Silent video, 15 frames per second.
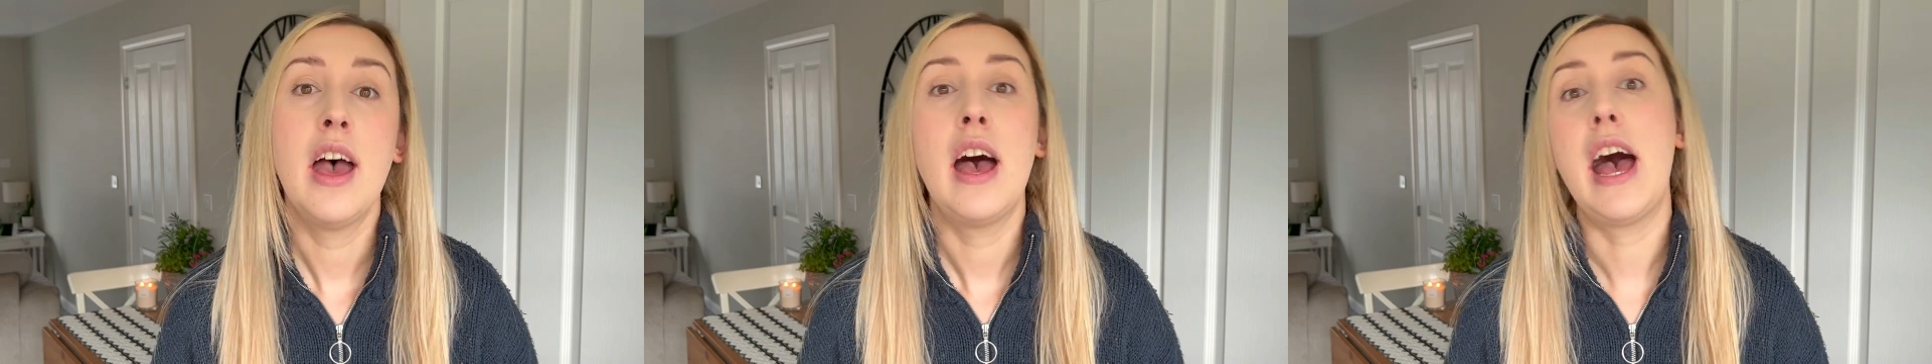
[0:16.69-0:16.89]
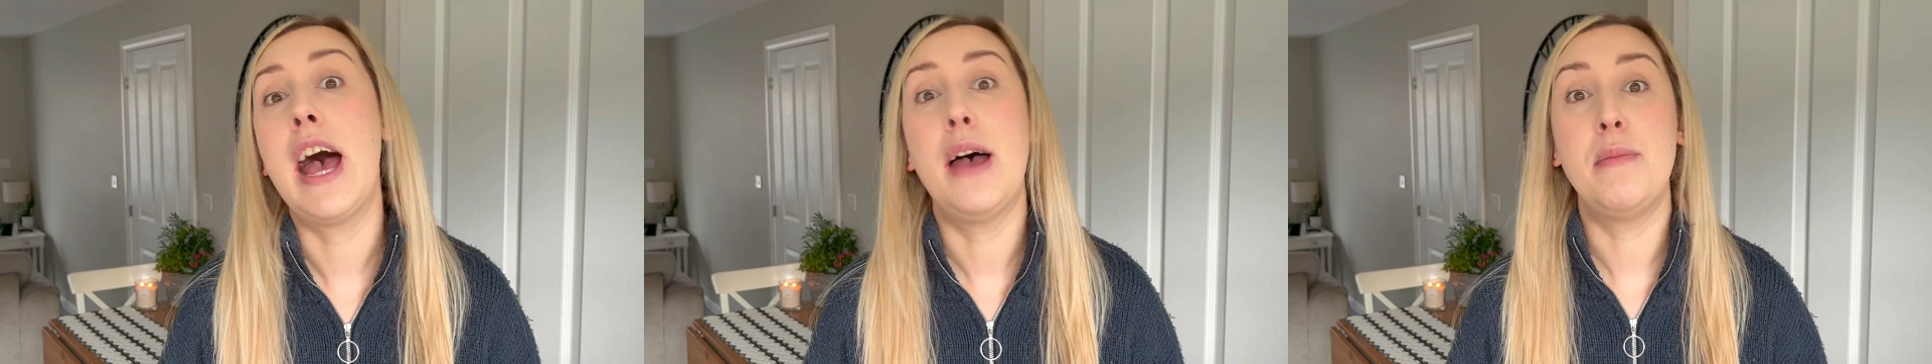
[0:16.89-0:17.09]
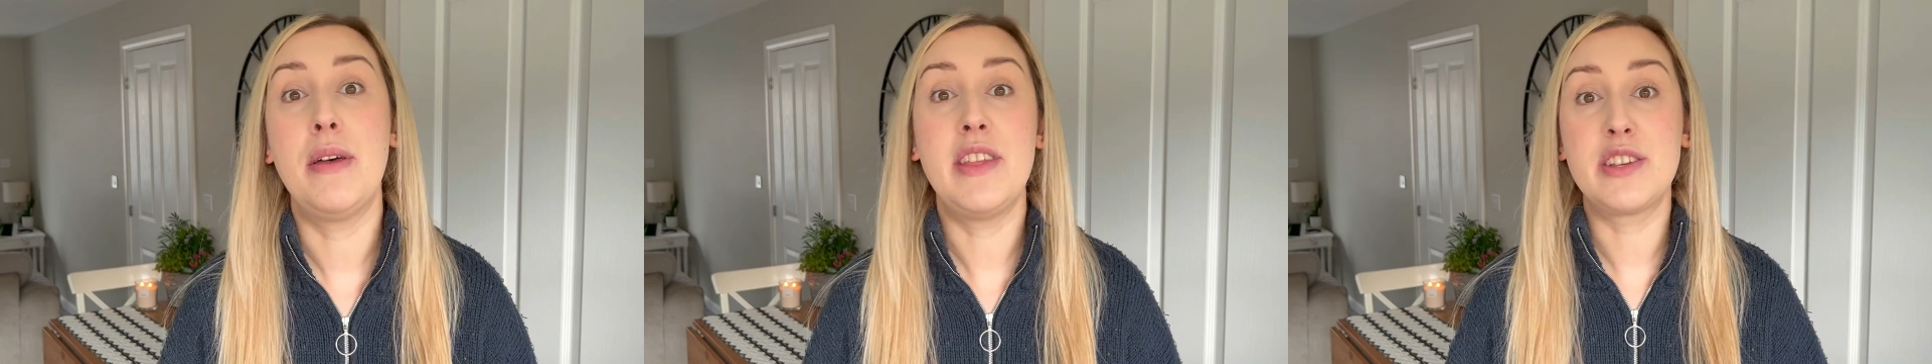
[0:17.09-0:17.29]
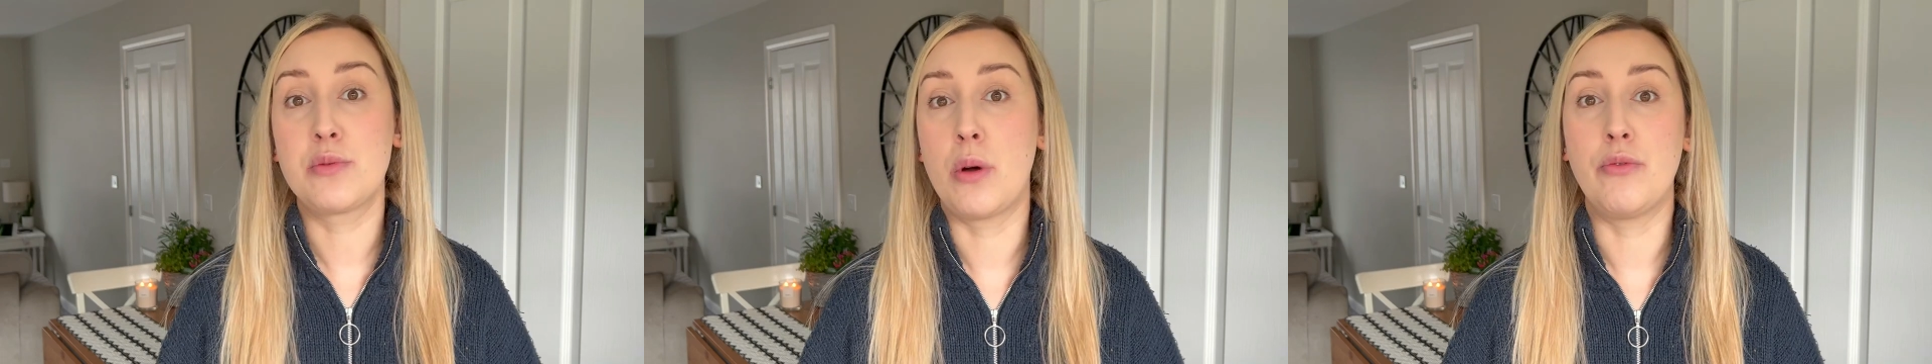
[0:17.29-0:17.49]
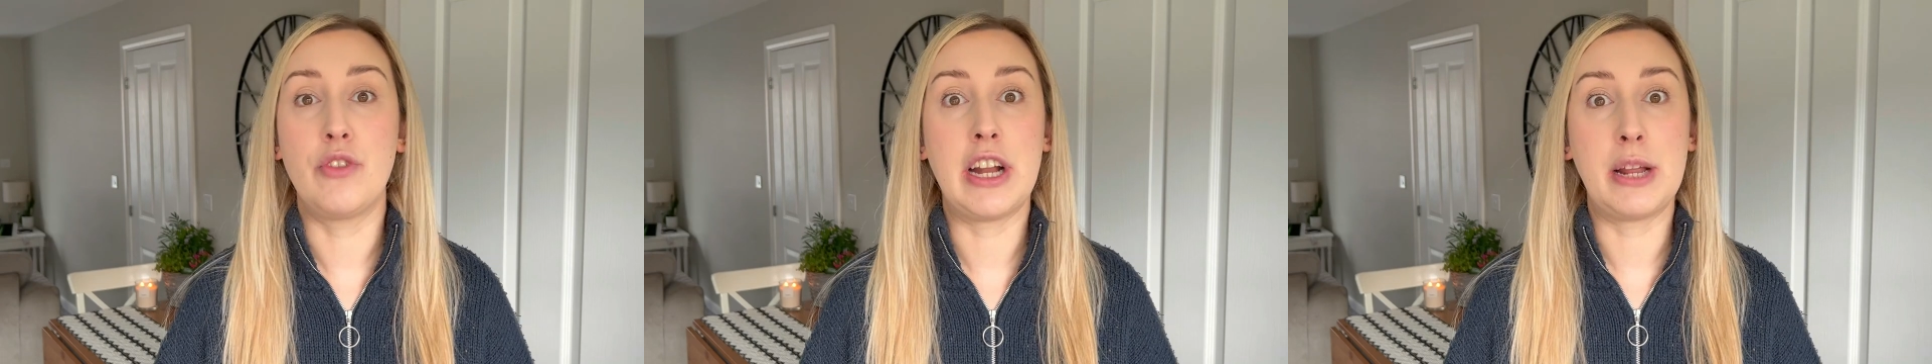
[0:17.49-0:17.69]
and this
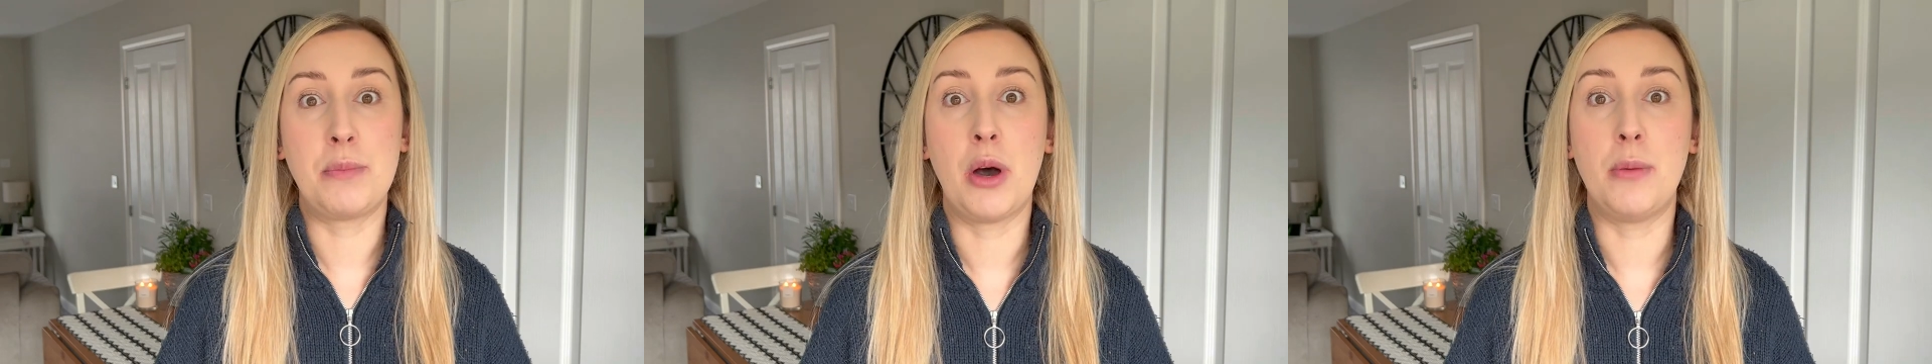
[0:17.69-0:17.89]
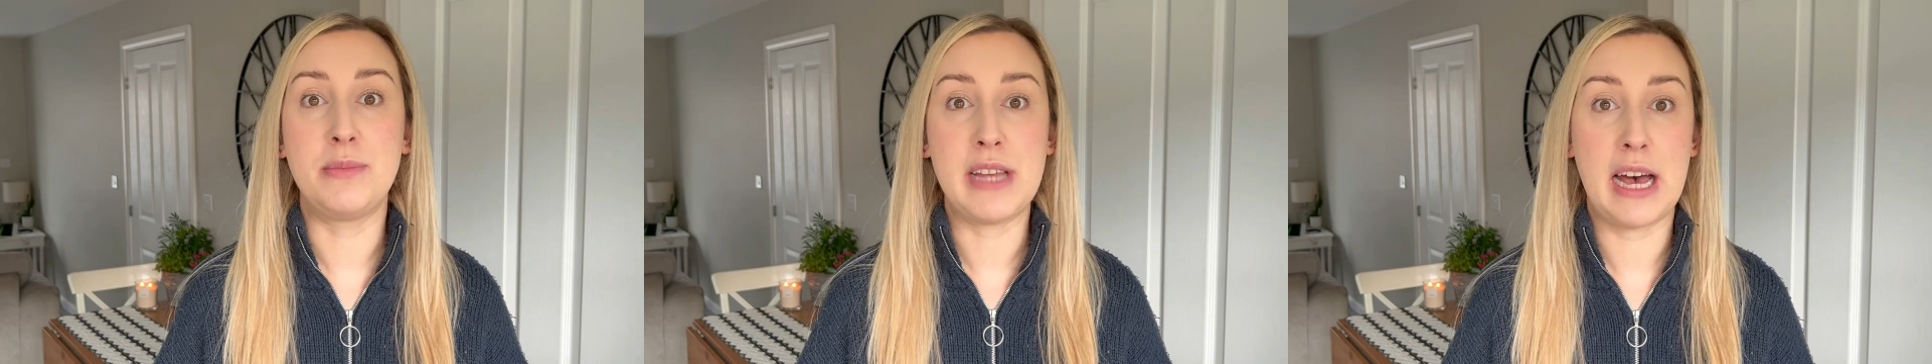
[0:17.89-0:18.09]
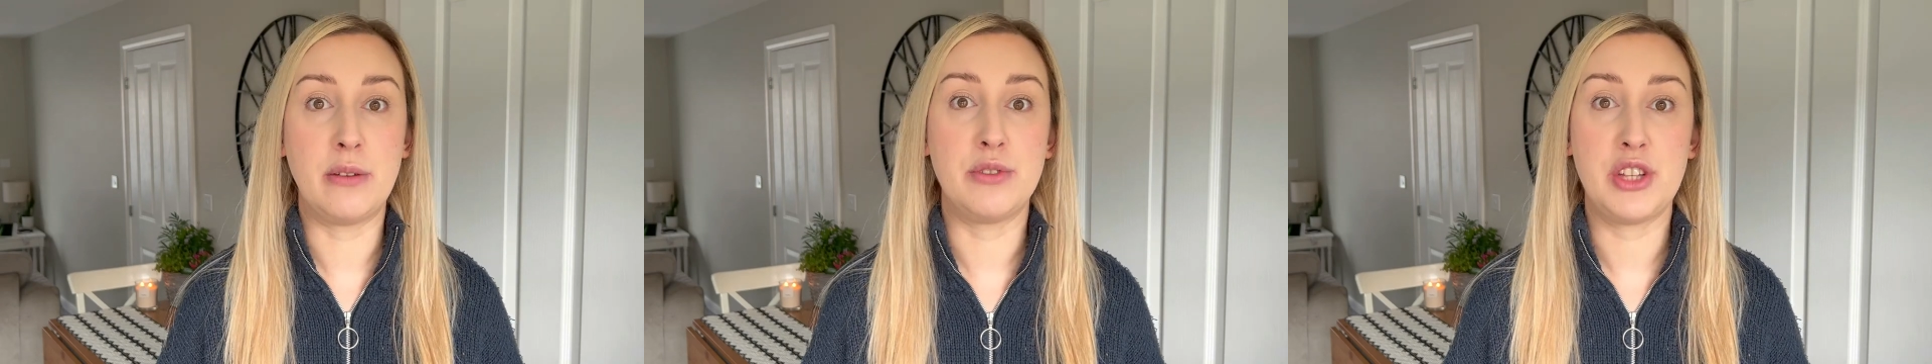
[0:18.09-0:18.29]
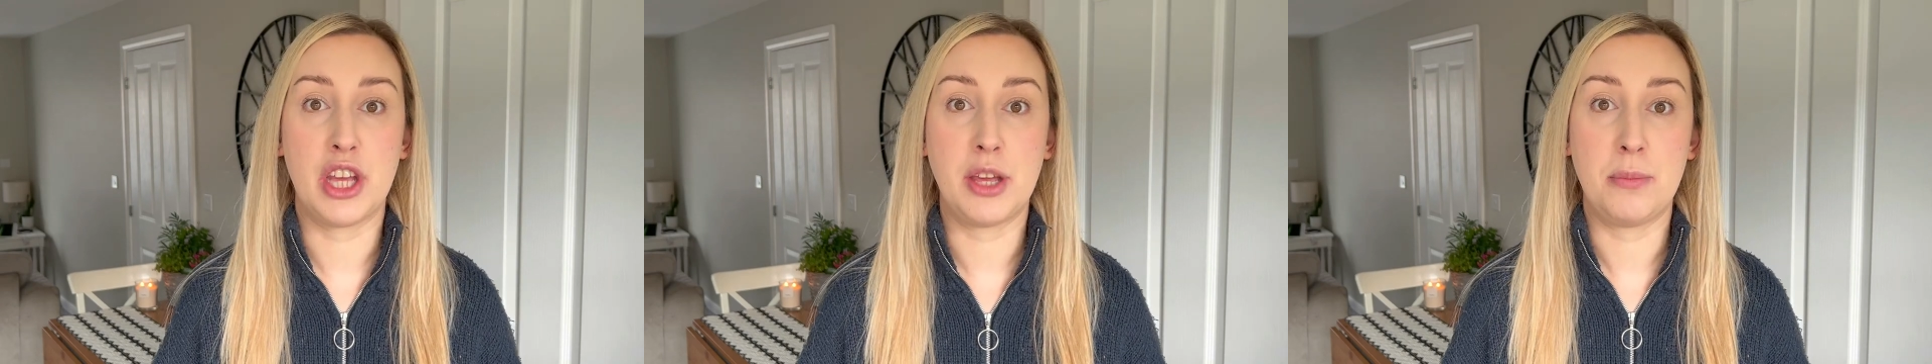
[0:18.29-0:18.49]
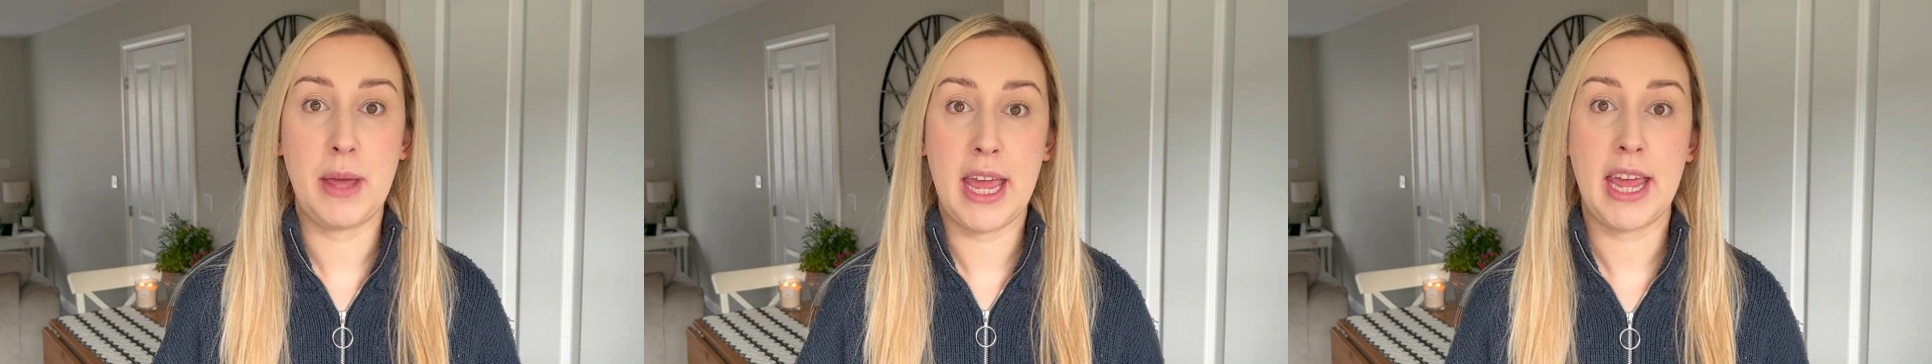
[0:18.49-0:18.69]
one really popped out
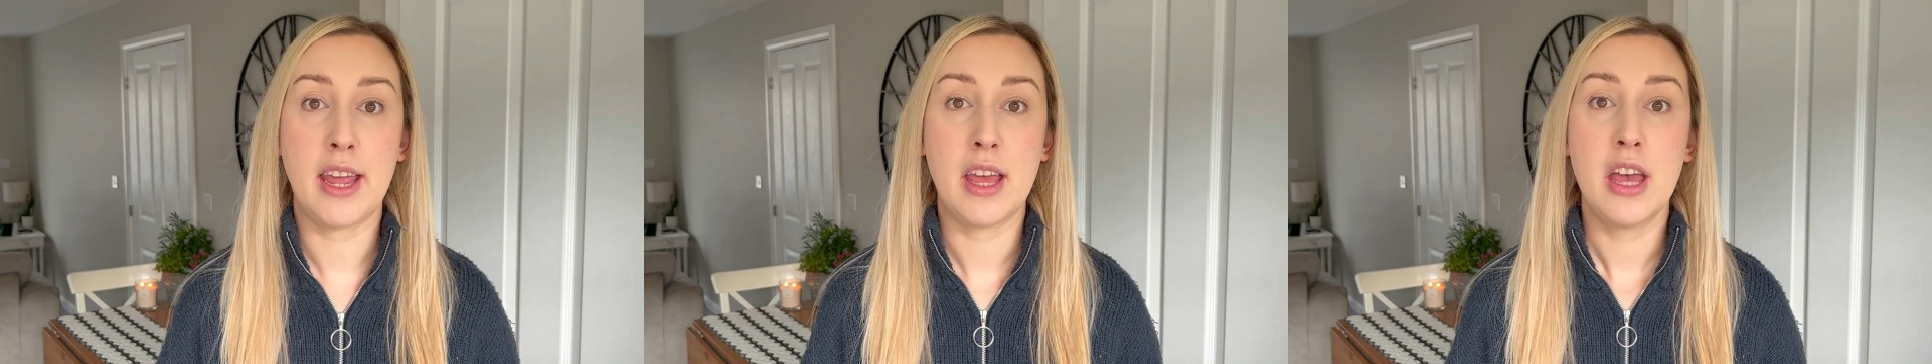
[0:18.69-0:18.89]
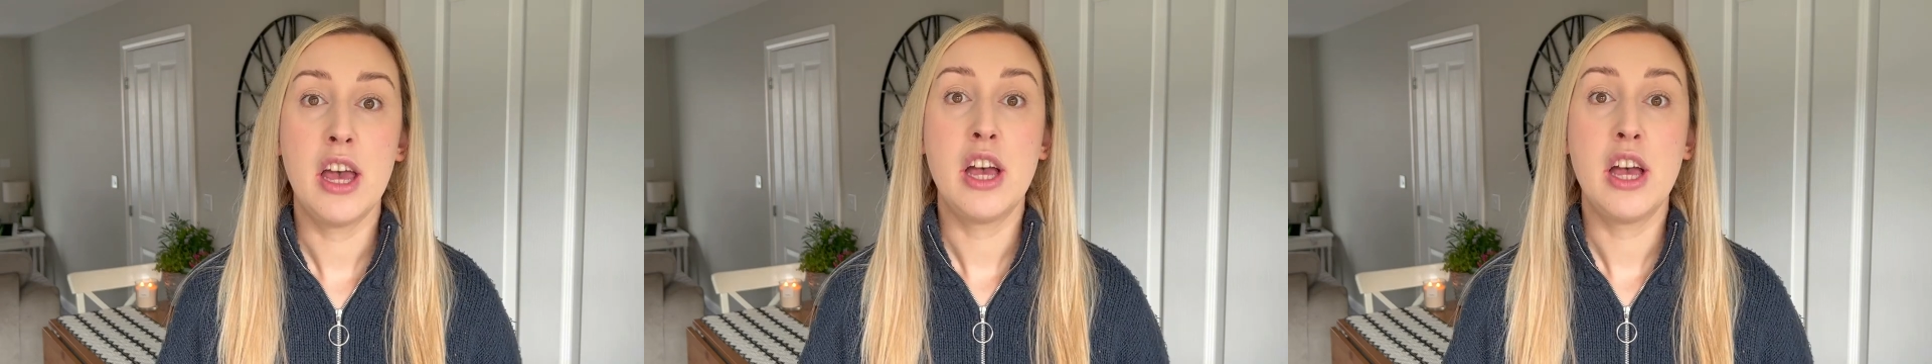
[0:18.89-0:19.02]
to me.